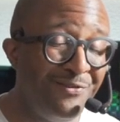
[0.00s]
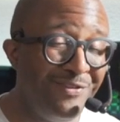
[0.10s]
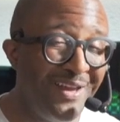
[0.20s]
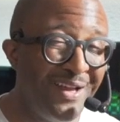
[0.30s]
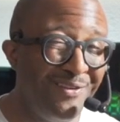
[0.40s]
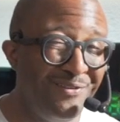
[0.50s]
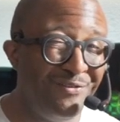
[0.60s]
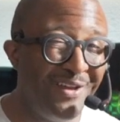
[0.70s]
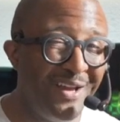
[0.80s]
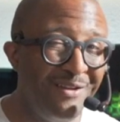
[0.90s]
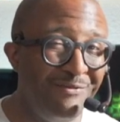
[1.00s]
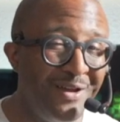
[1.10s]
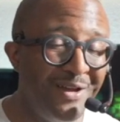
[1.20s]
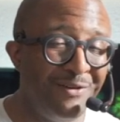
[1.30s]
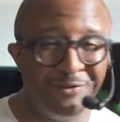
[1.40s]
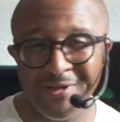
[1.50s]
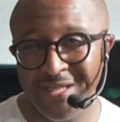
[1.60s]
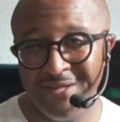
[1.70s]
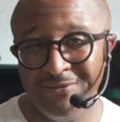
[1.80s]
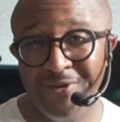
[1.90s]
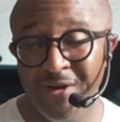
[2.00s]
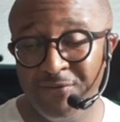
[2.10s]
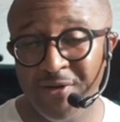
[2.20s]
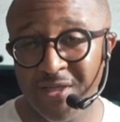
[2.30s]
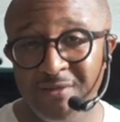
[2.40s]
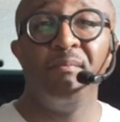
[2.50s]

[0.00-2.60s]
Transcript: very very very funky, very funky.